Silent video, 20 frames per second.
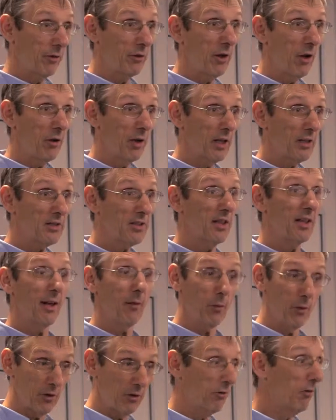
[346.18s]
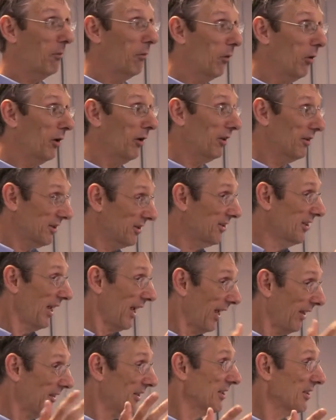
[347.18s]
you noticed? And I want the reporter to
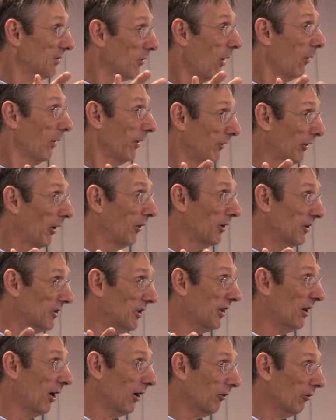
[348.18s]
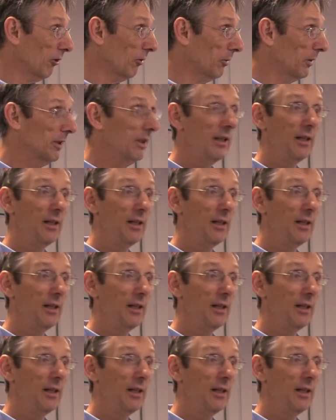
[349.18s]
say, this is what we've noticed in our group.